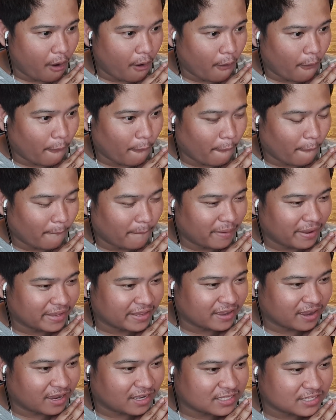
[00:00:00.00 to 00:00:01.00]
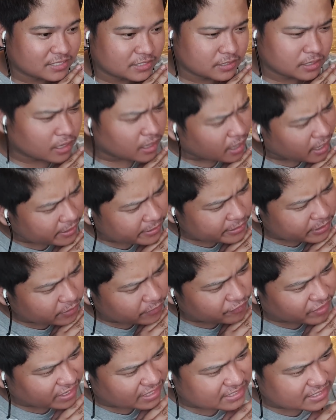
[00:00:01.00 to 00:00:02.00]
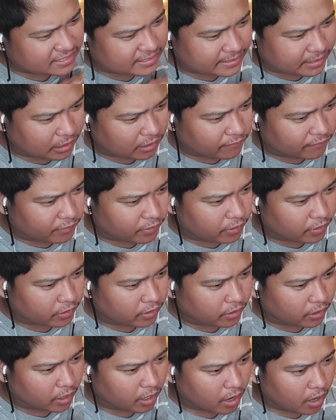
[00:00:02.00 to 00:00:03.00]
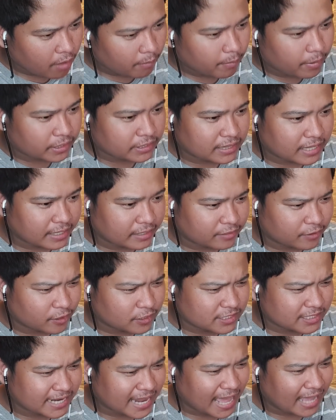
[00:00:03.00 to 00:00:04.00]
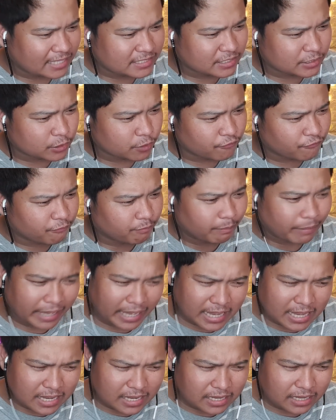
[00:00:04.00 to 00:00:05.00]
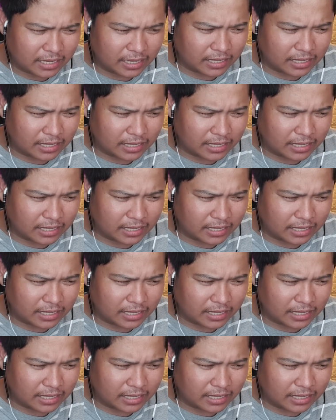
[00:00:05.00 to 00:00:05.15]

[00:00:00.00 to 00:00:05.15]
Oh my god, I don't know if that's silver, but like there's an accent of pink.